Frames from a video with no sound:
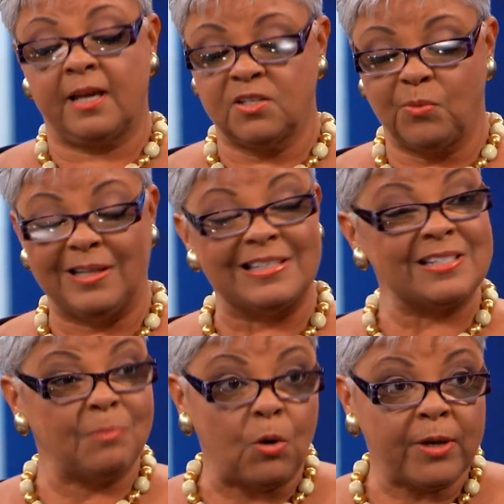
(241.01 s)
as well as
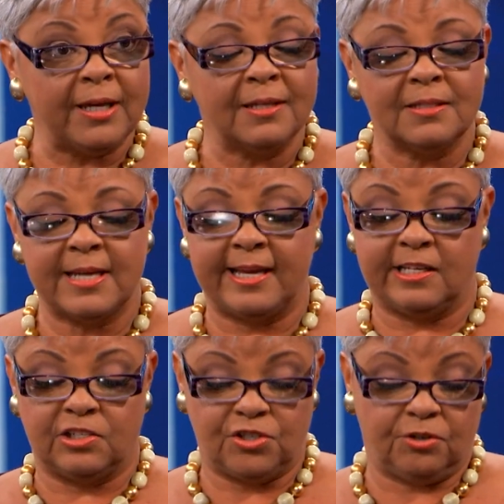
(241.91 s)
smoking,
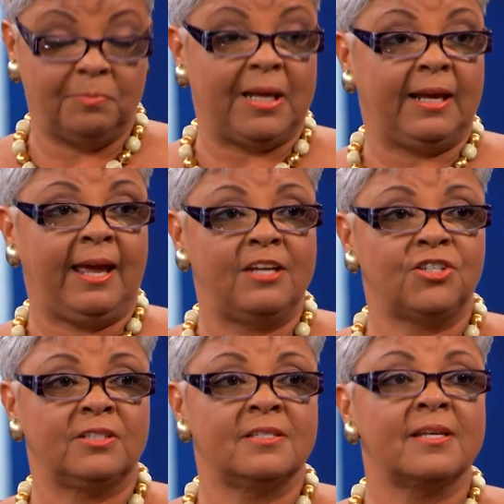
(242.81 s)
taking certain
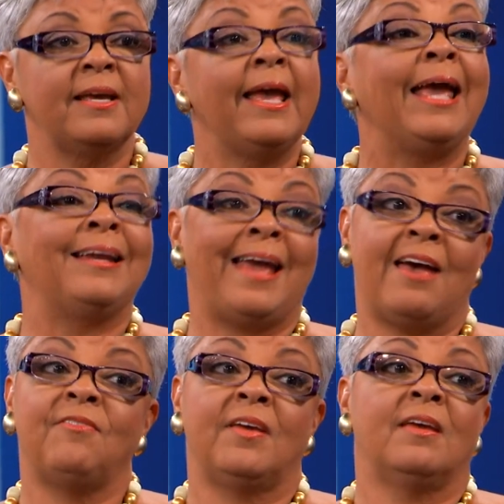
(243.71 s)
medications, and
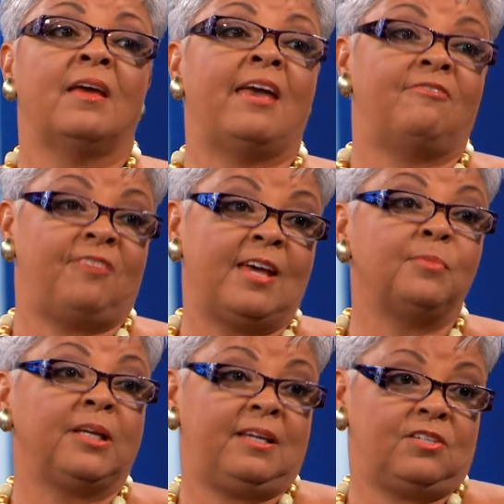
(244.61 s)
having a
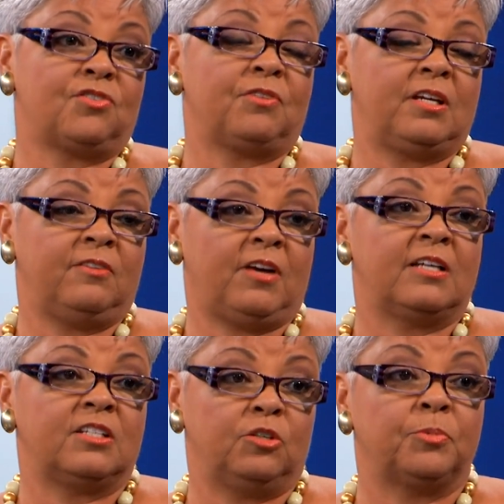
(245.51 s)
family history of
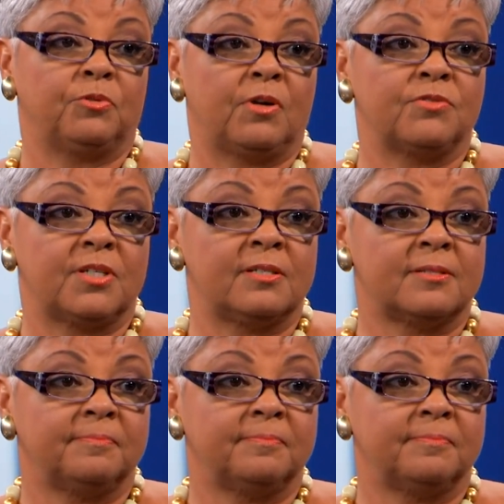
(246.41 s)
osteoporosis.